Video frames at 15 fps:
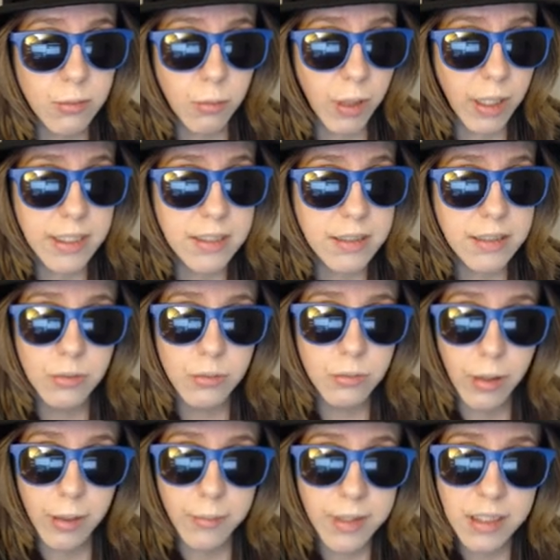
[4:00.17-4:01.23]
white
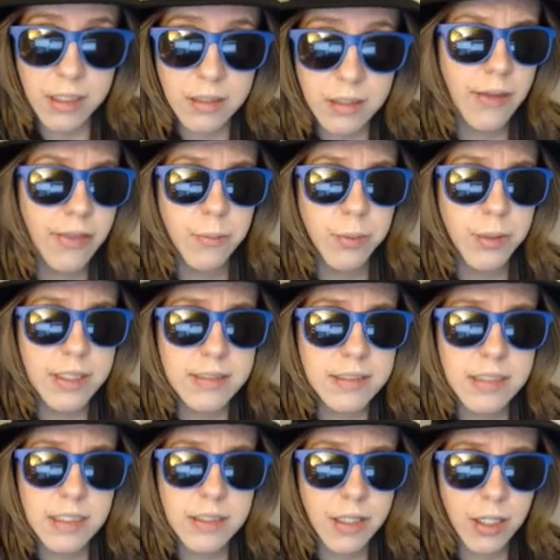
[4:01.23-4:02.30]
women, the
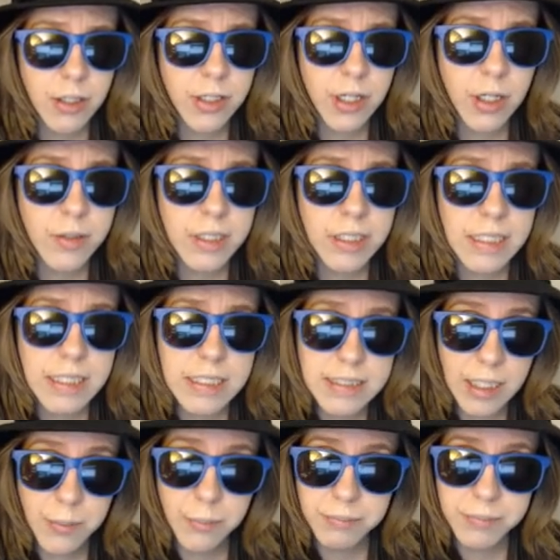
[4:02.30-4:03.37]
places that they're going, because
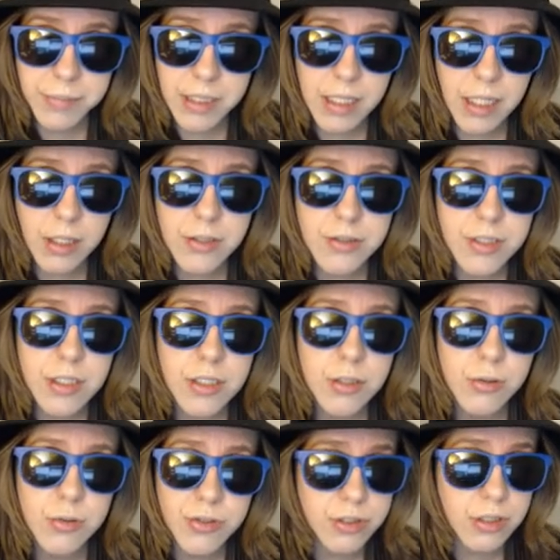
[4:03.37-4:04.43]
I can guarantee
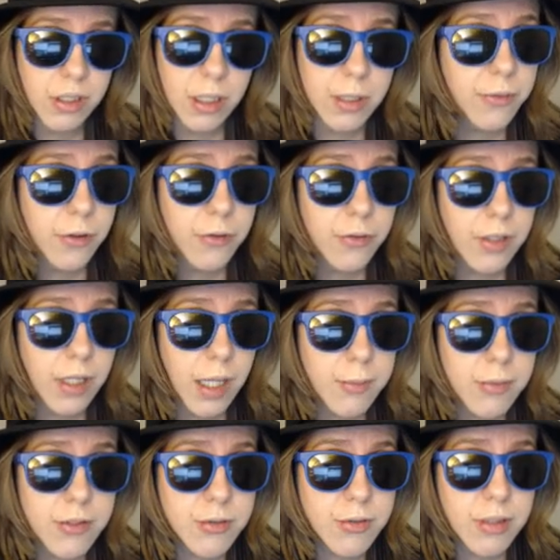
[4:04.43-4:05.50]
you there's a lot of overlap
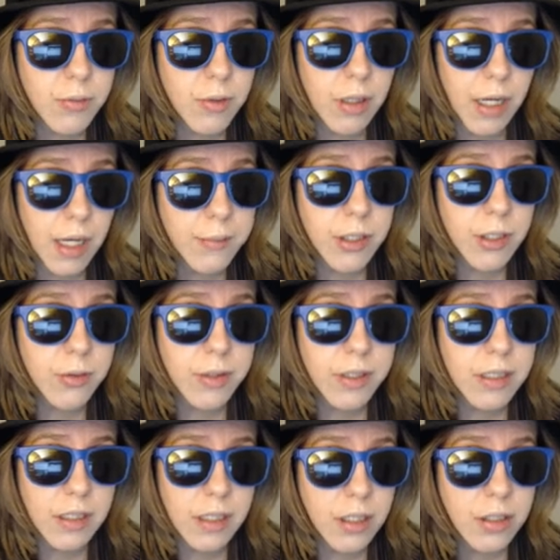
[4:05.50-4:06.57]
between where I'm going
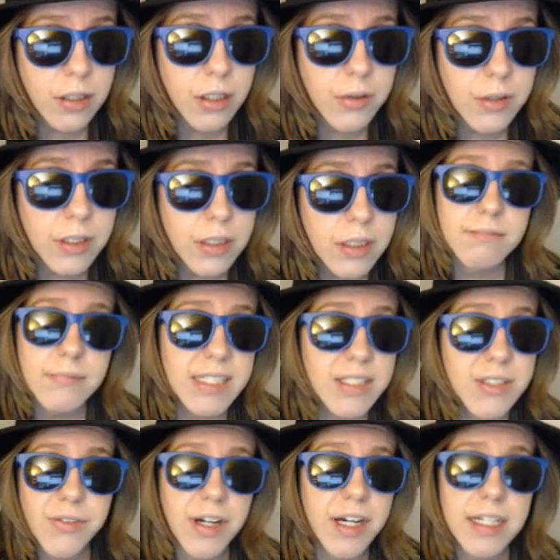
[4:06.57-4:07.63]
and they're going,
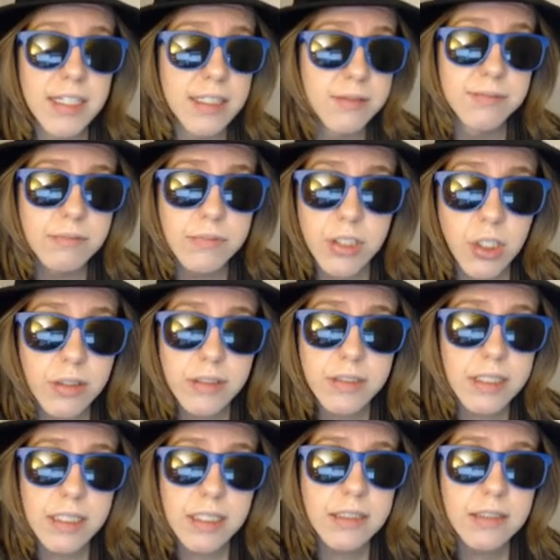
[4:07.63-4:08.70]
it's fine. New York
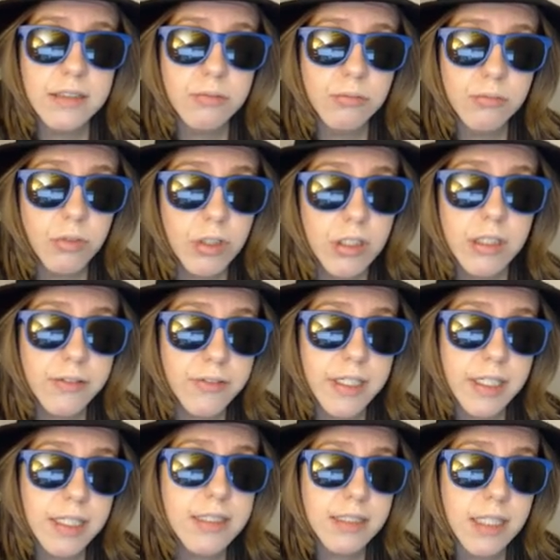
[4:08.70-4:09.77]
City is really
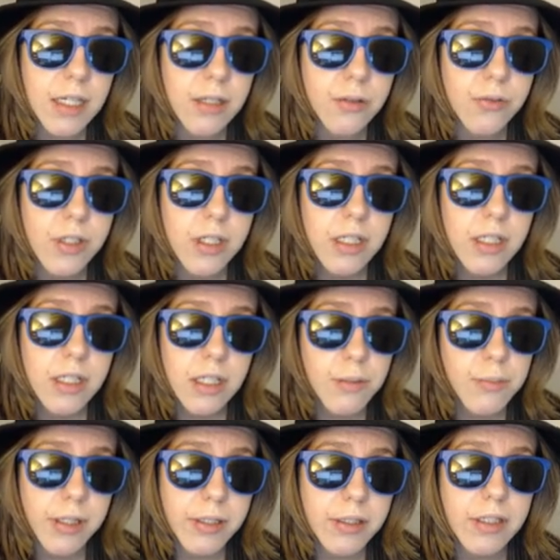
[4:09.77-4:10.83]
fucking safe
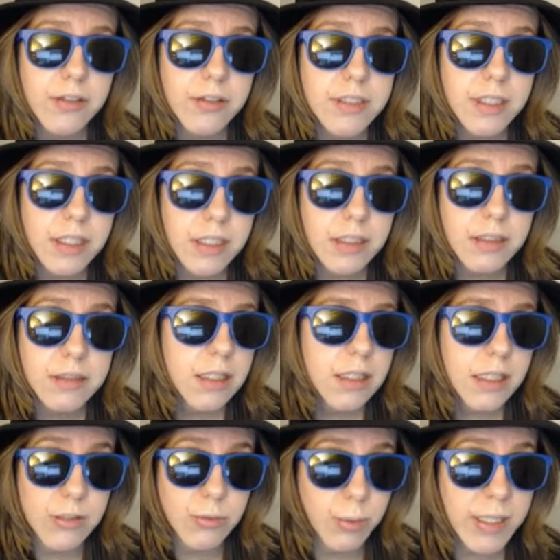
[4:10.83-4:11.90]
compared to other cities.
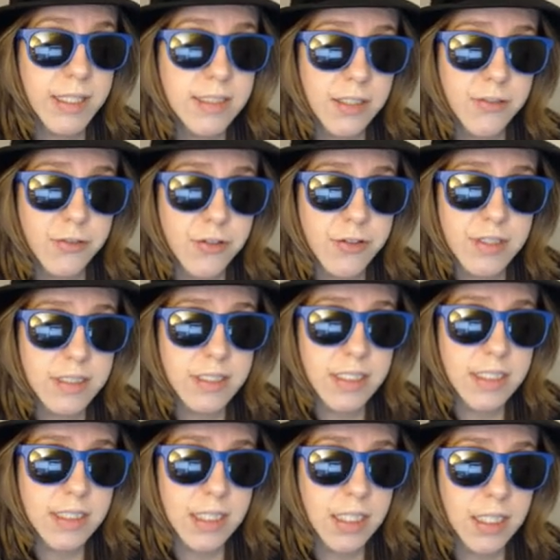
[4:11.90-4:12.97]
It's way safer than
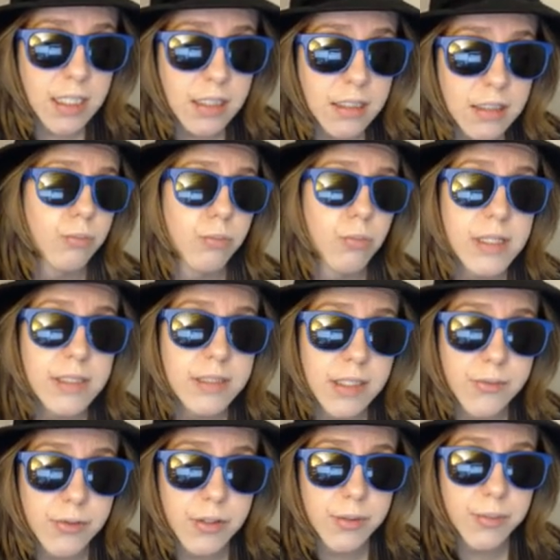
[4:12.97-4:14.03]
DC, way
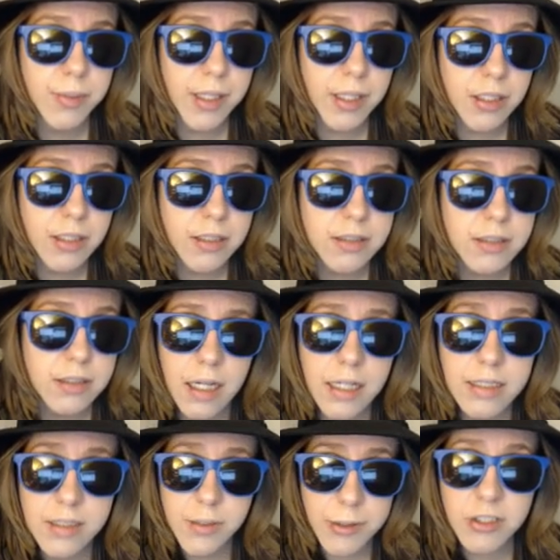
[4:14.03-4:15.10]
safer than Paris,
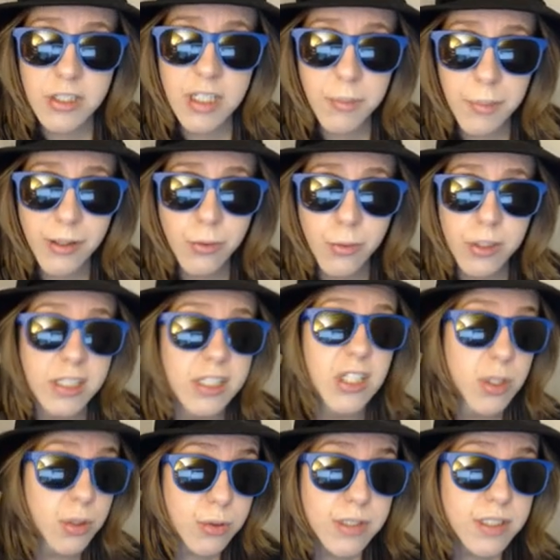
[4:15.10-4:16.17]
and especially compared to what it
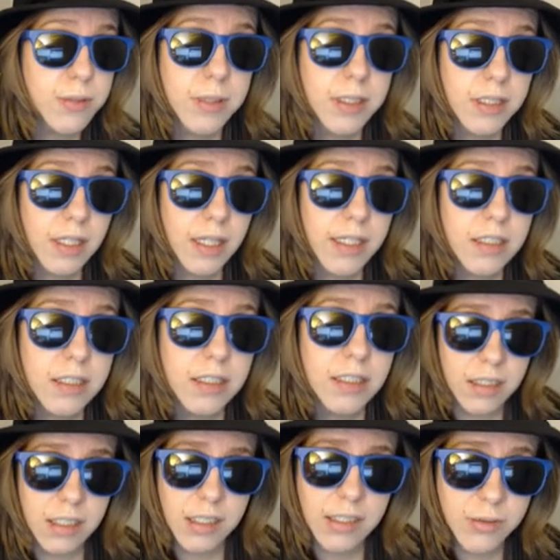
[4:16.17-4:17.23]
used to be
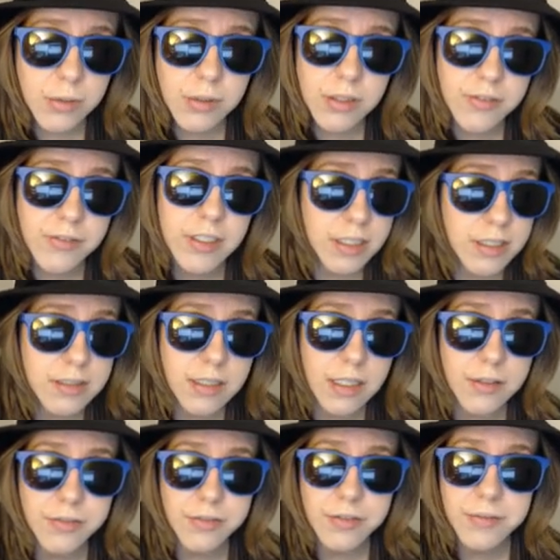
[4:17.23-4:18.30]
like, it's really fucking
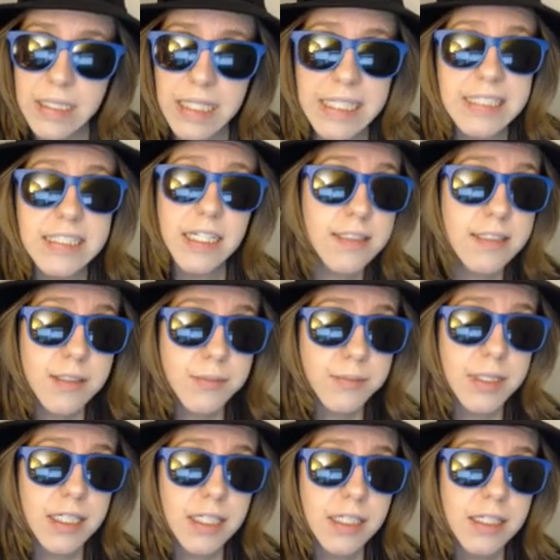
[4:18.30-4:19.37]
safe. It doesn't
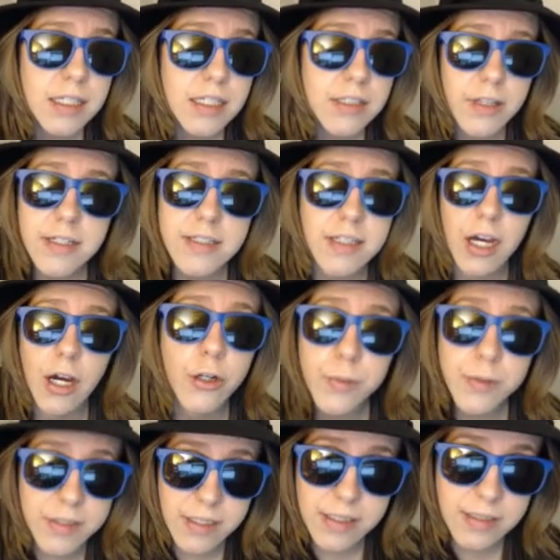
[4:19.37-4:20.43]
mean that it's
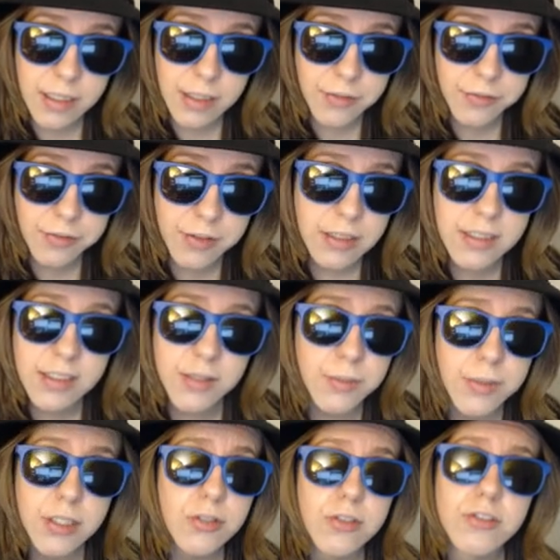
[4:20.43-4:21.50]
100% safe. Doesn't
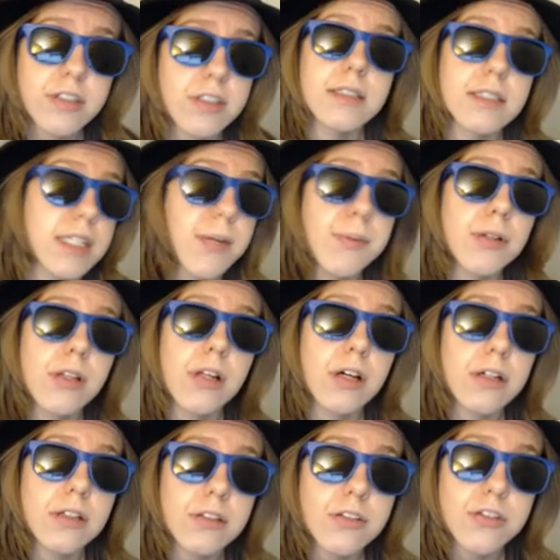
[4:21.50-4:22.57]
mean you can just skip
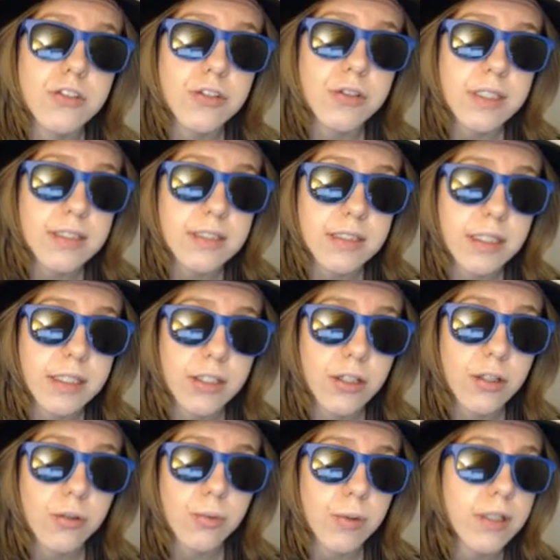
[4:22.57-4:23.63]
along the streets like
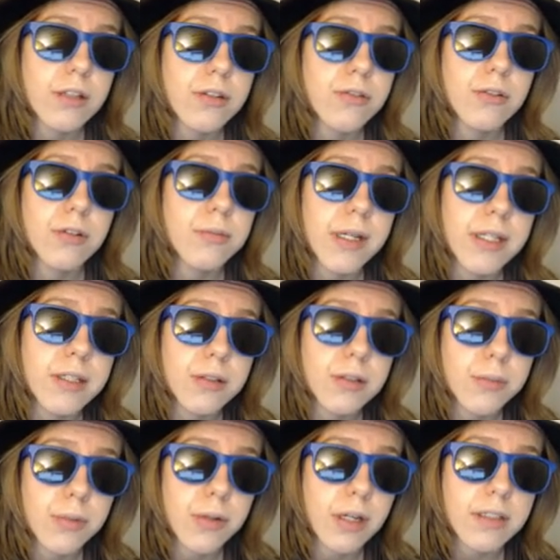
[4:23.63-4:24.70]
you're running through a meadow
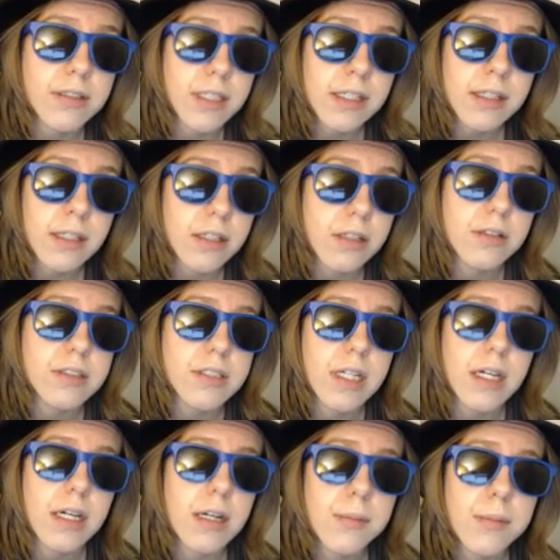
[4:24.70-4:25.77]
in broad daylight all the
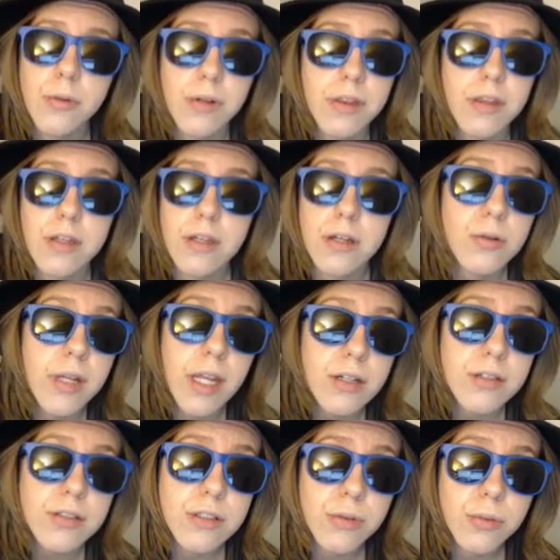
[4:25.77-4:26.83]
time with no
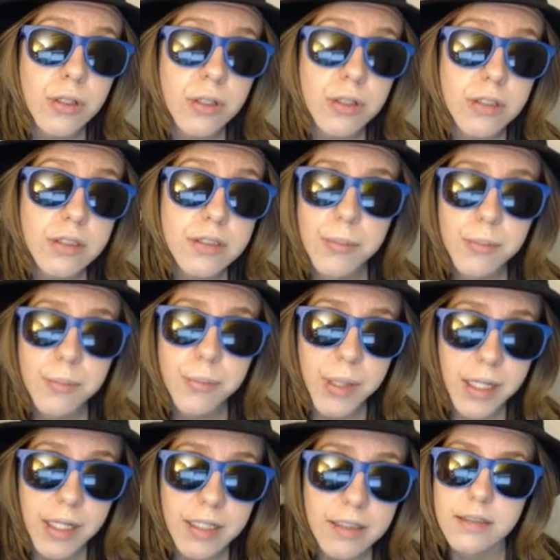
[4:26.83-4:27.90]
cares in the world,
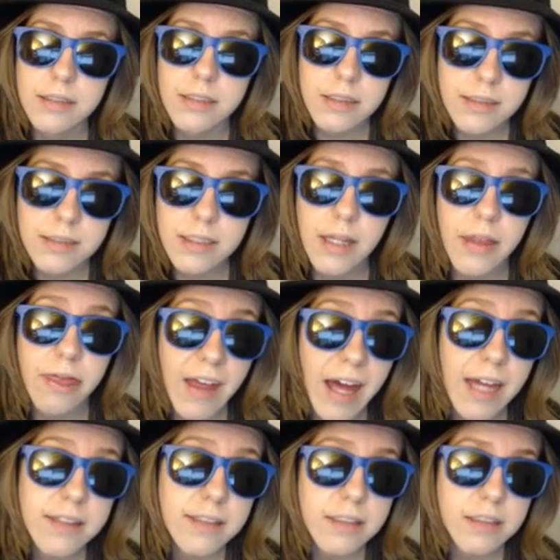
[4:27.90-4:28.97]
but it's not
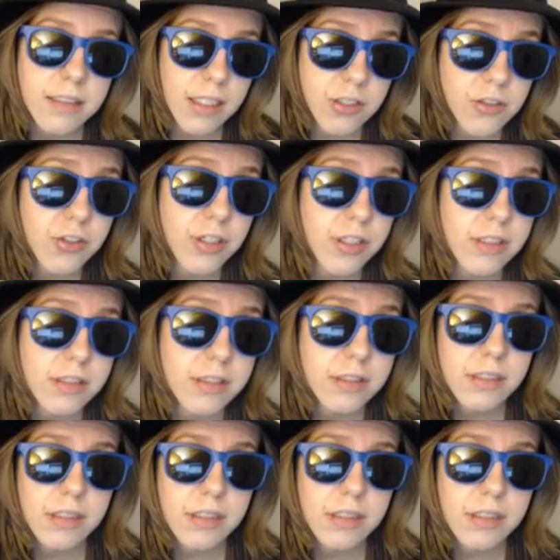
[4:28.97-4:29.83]
that dangerous.